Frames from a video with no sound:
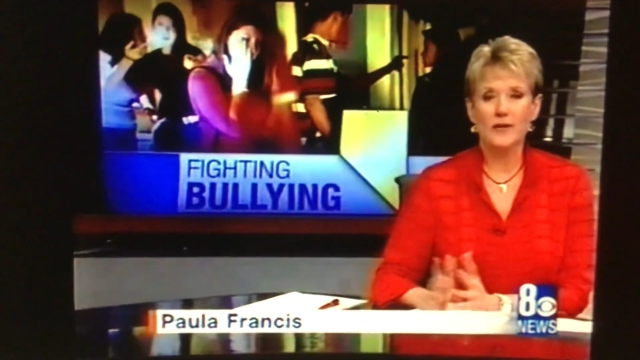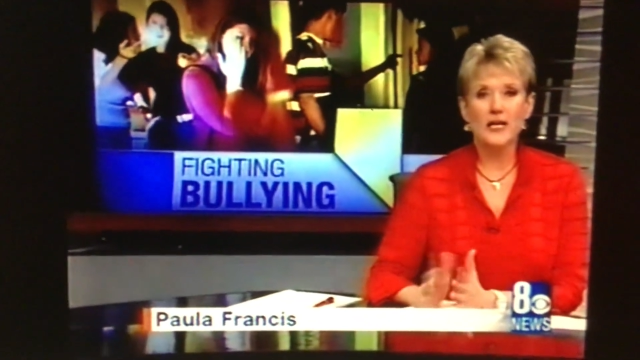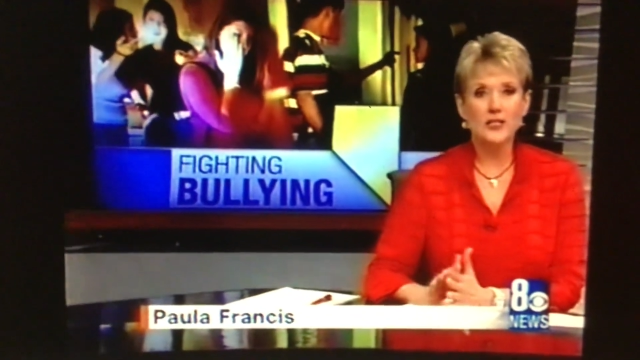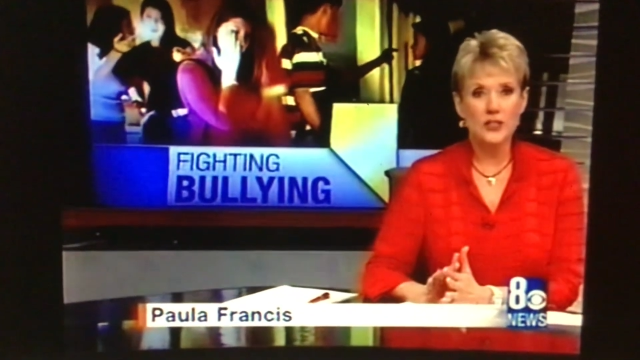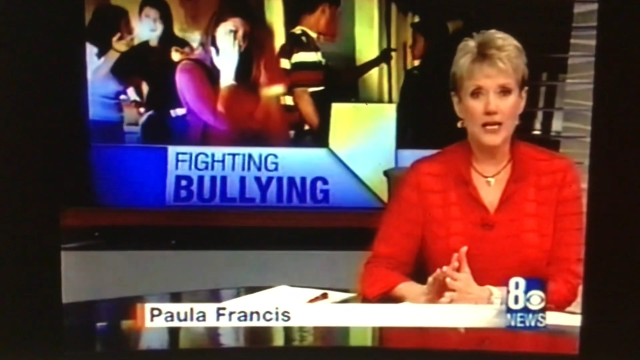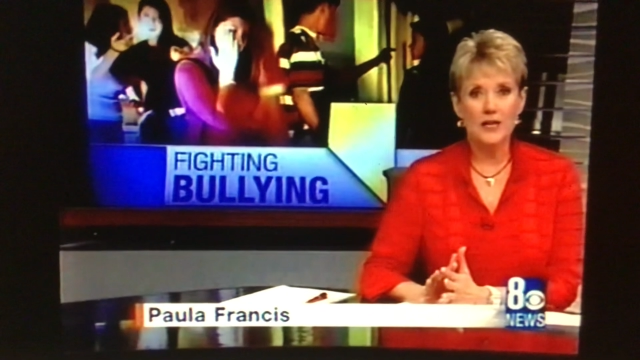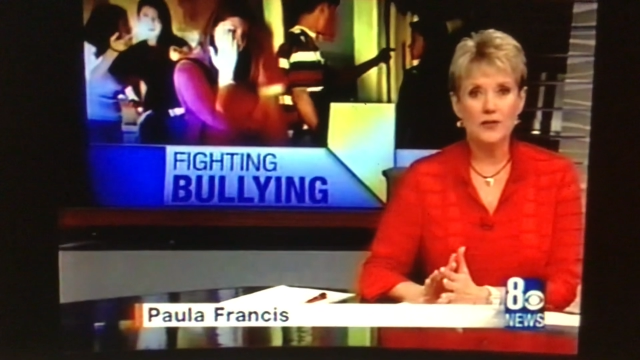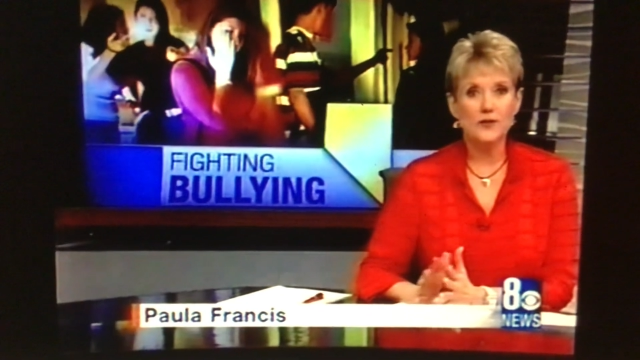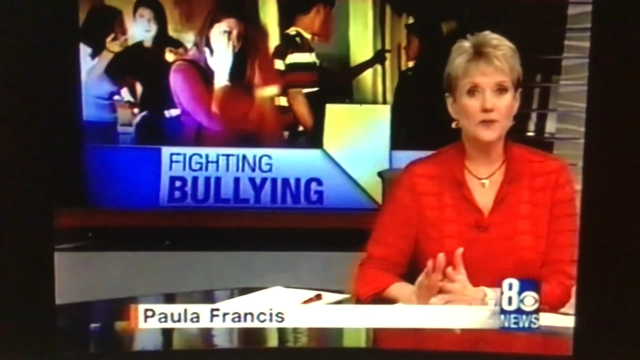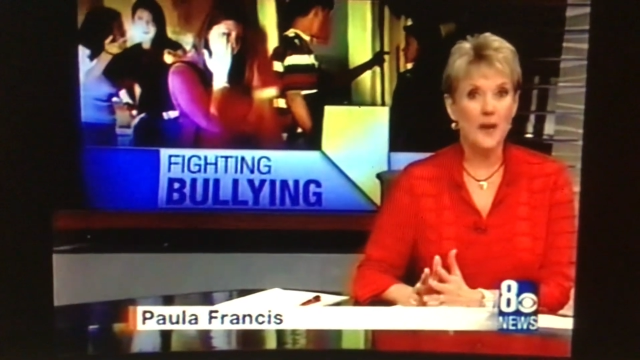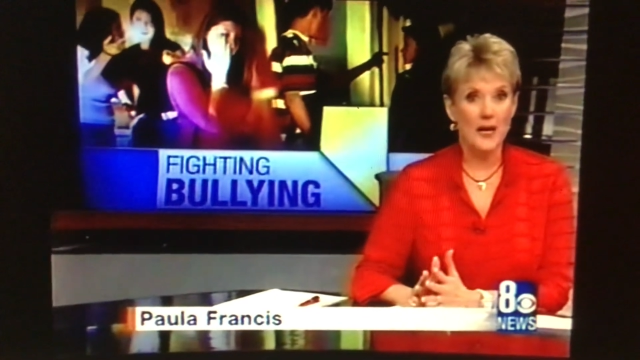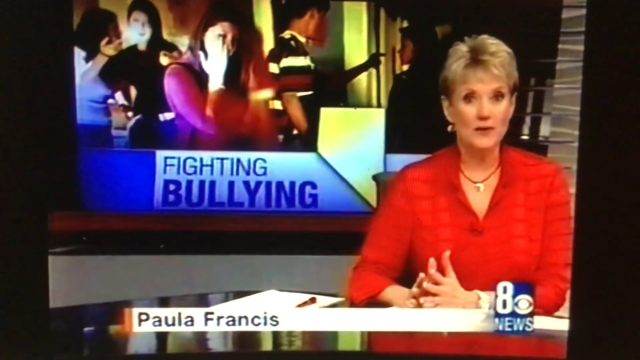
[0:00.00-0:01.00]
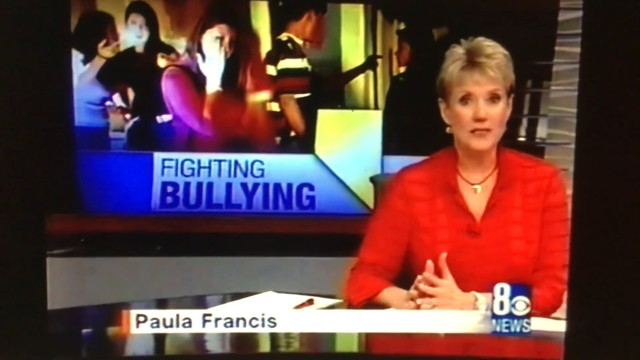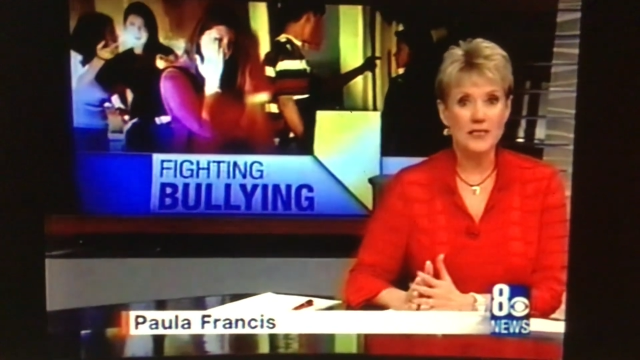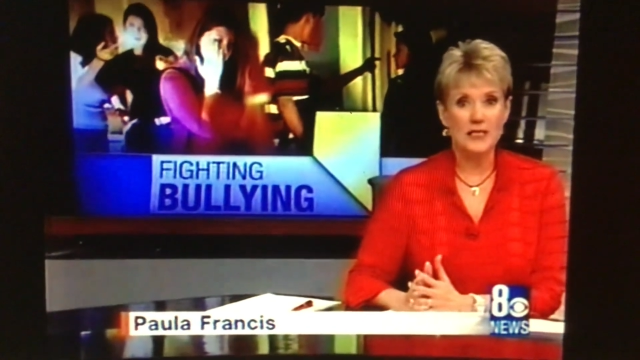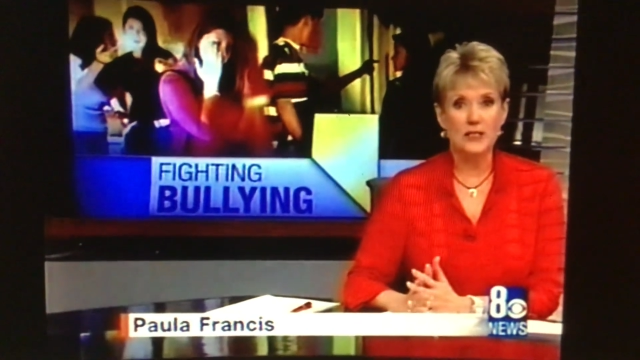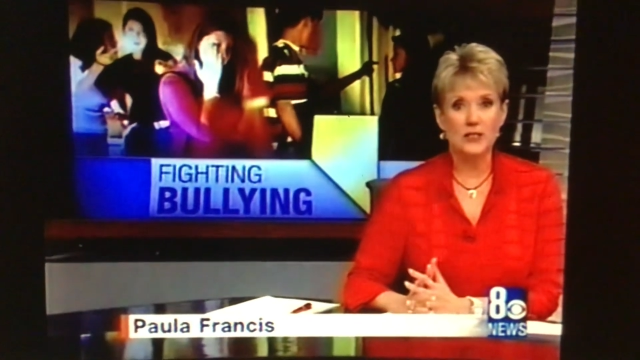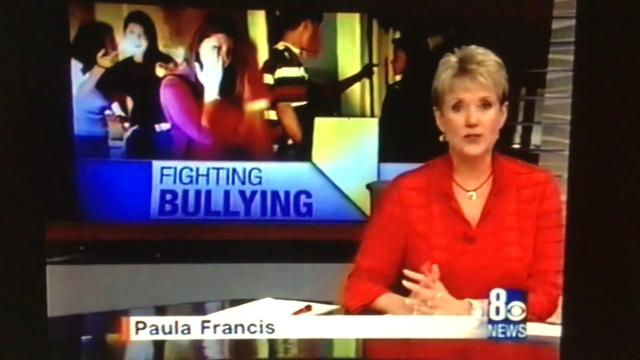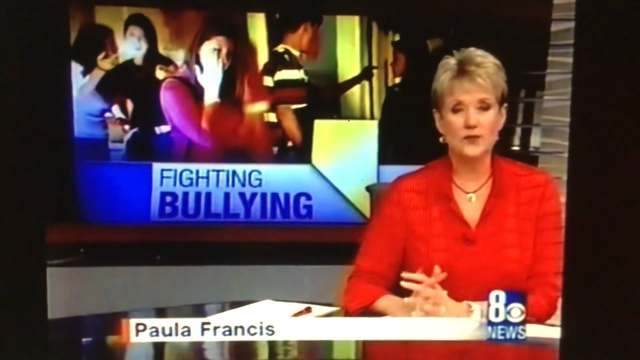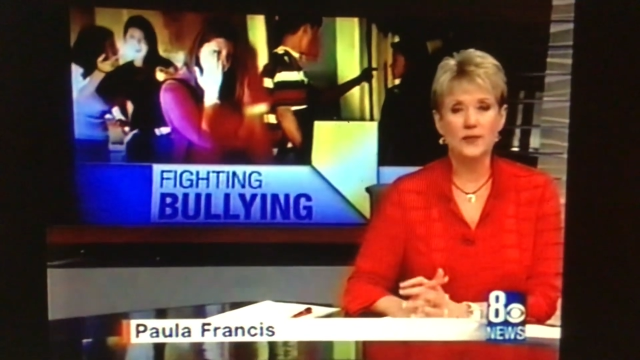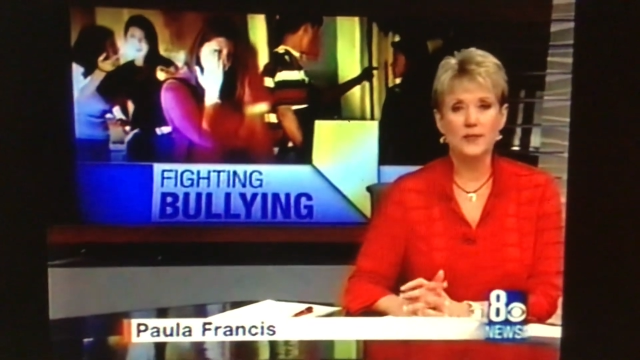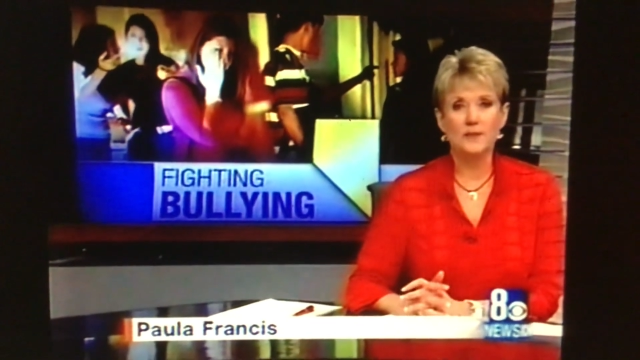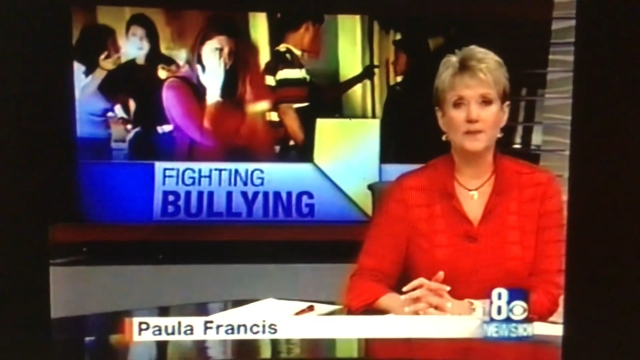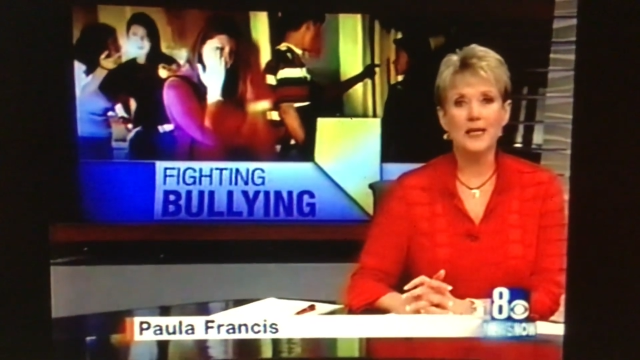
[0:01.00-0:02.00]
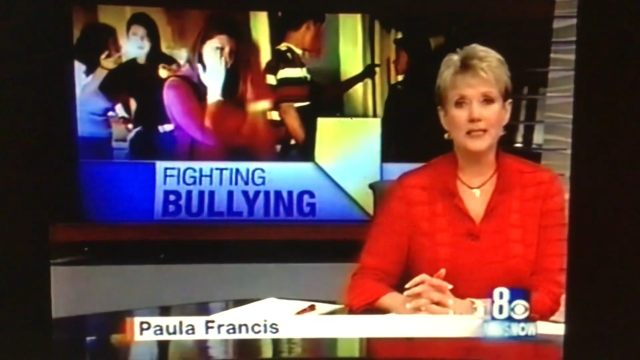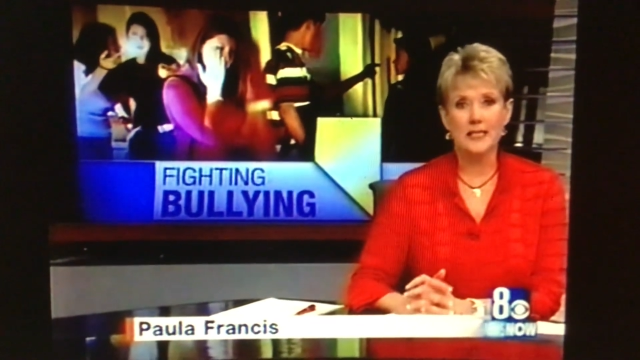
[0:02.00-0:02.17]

Educators, parents, and met